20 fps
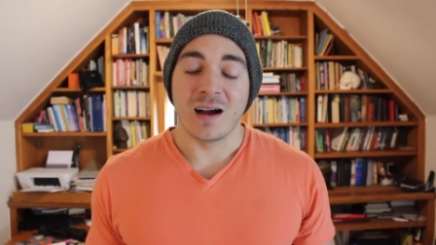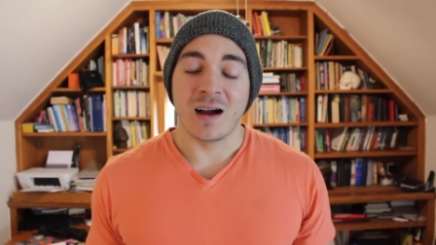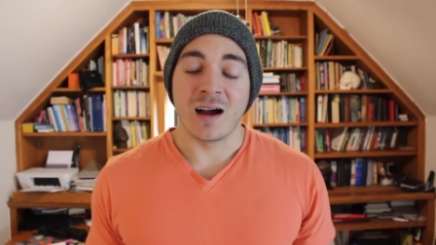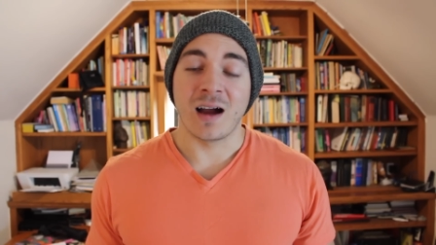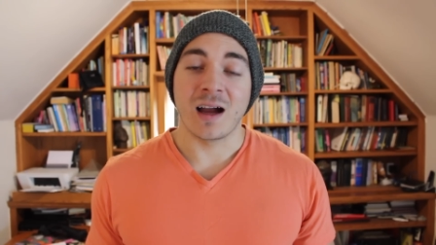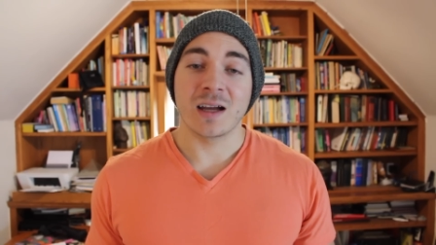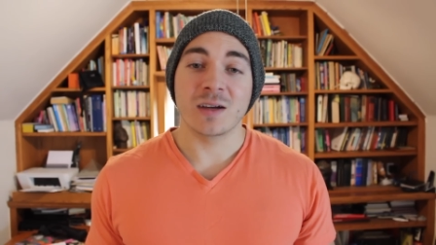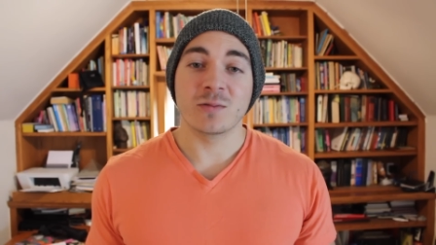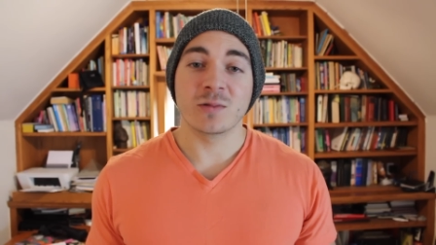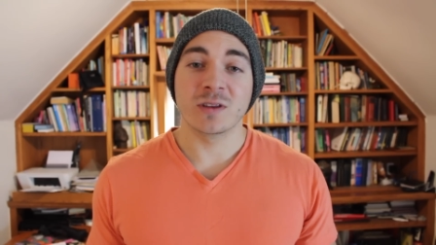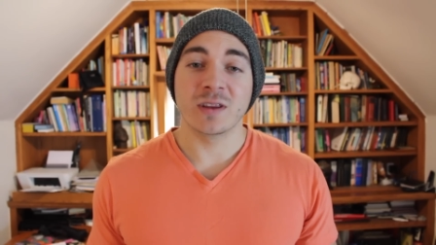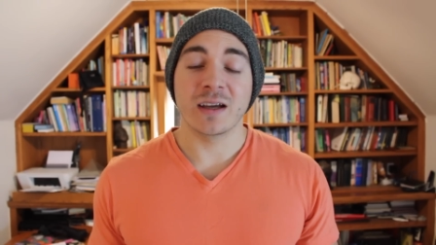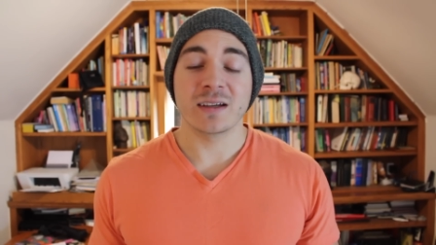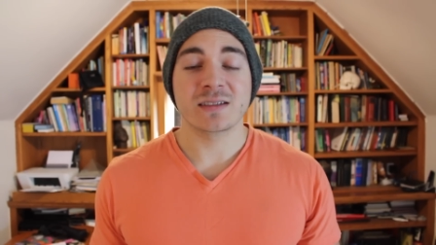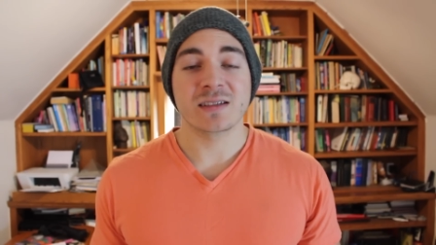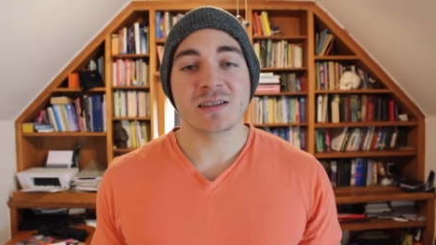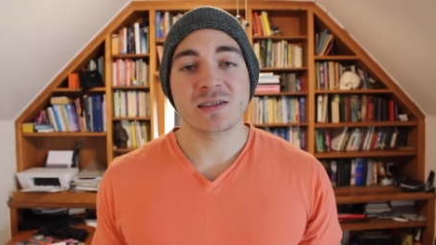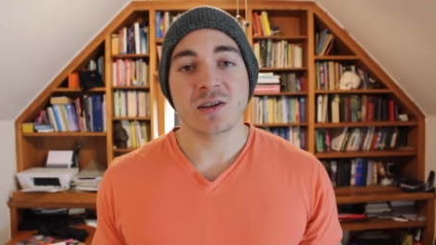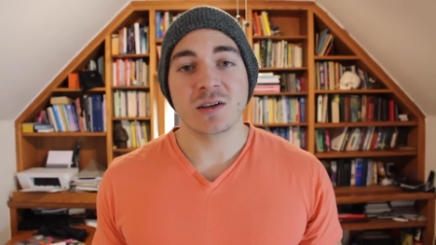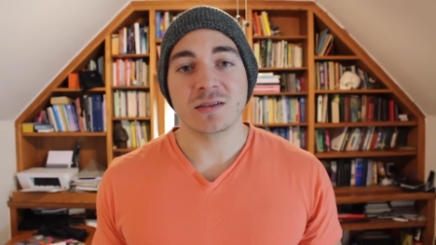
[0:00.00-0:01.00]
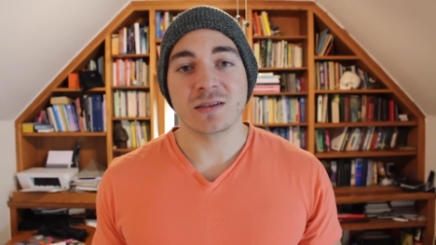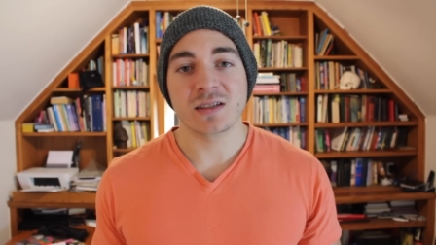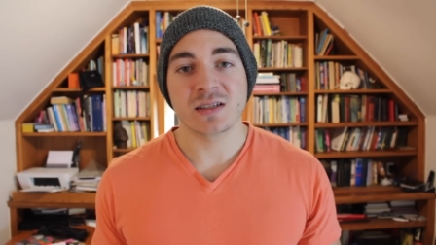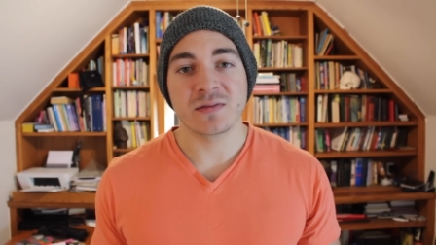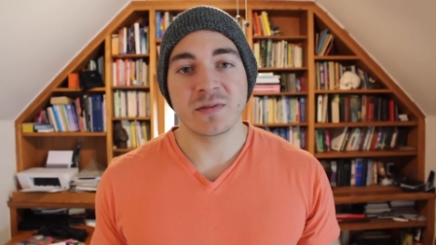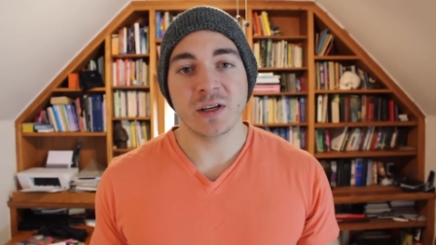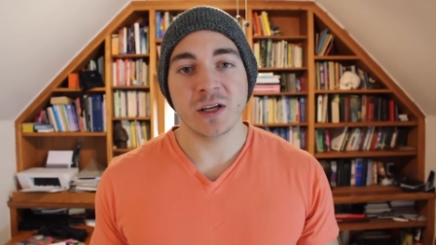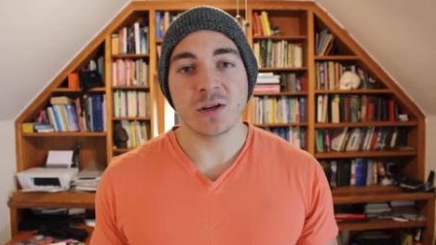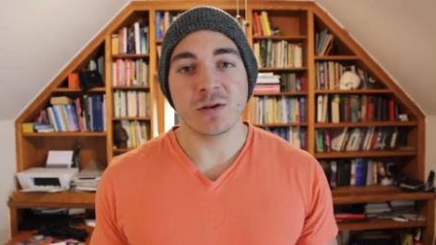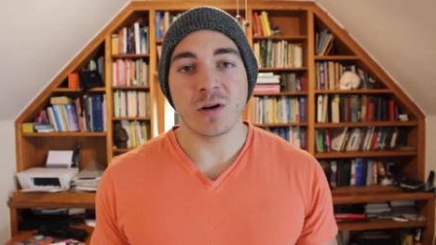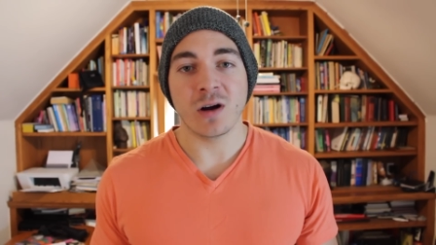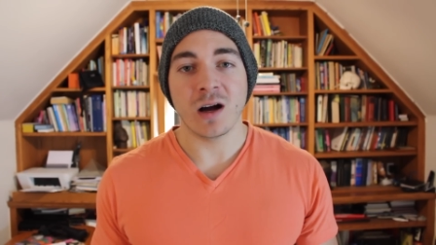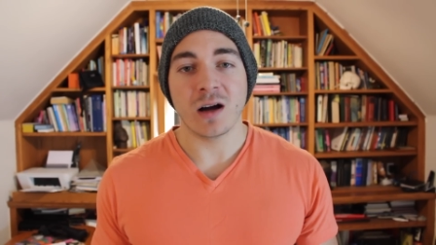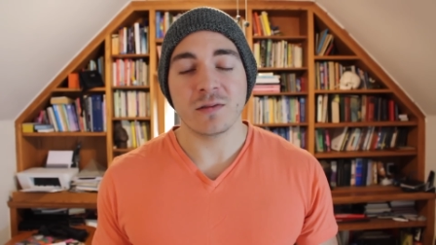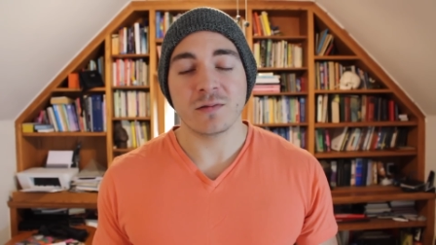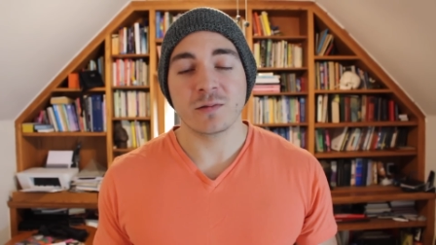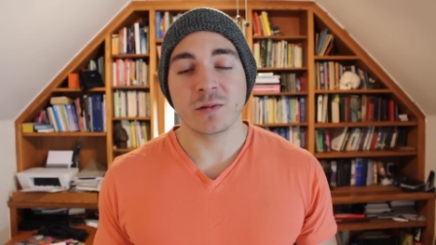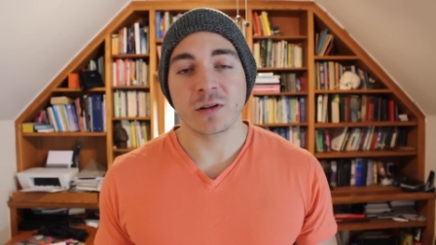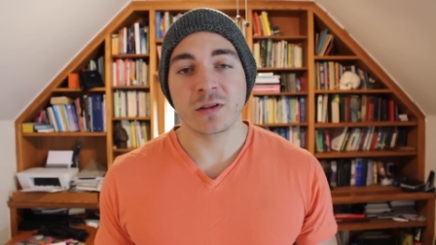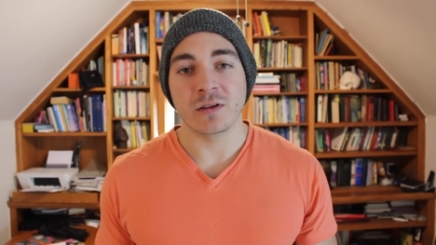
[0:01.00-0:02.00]
I would like to start this video
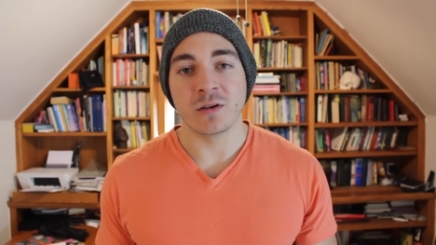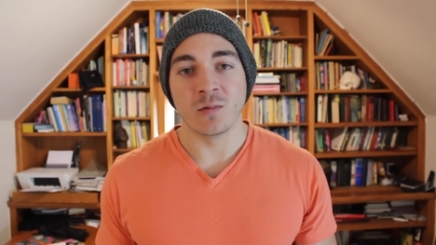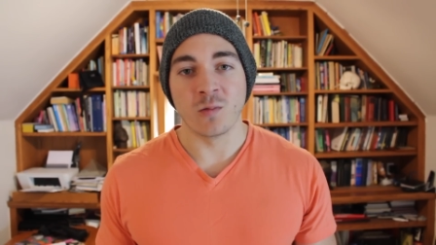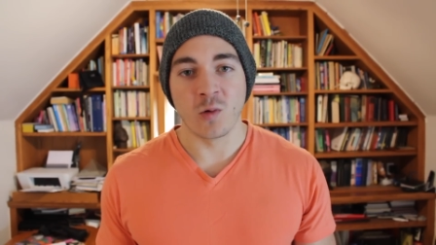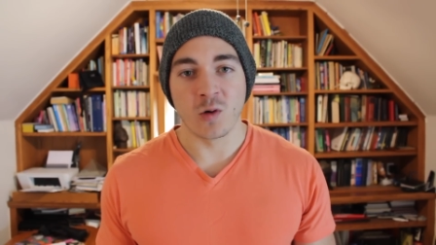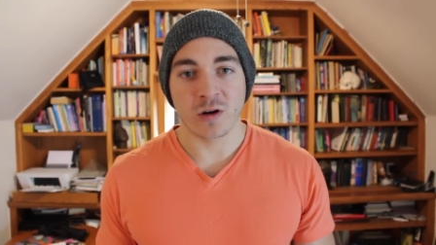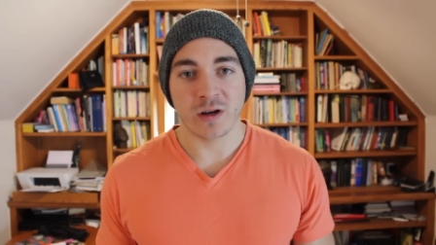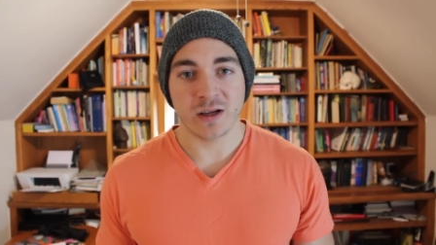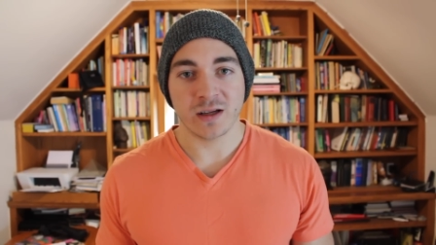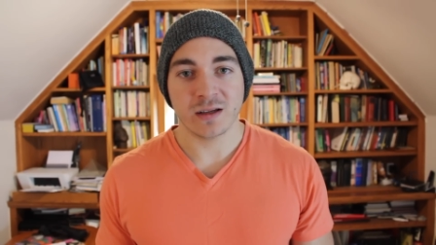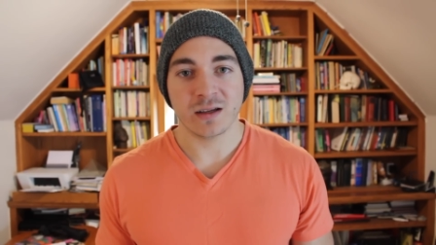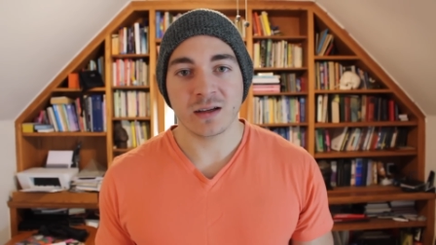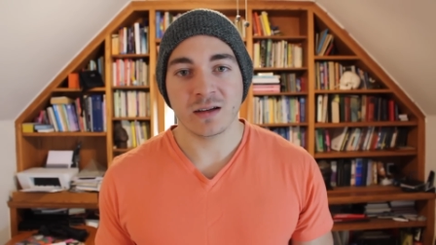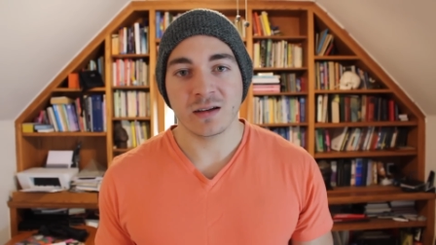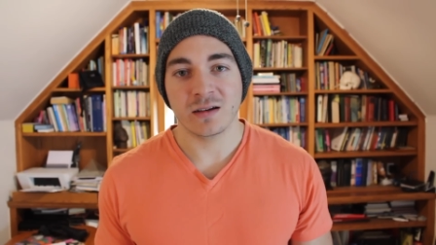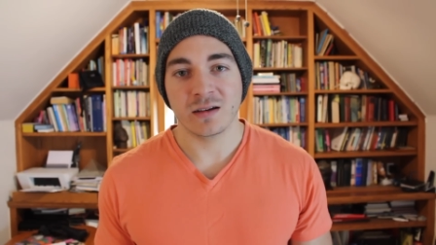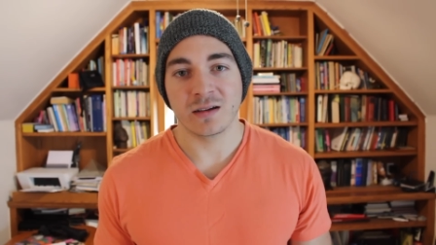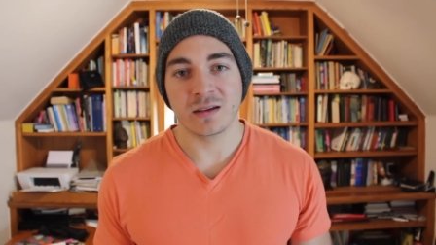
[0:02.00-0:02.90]
off with a warning.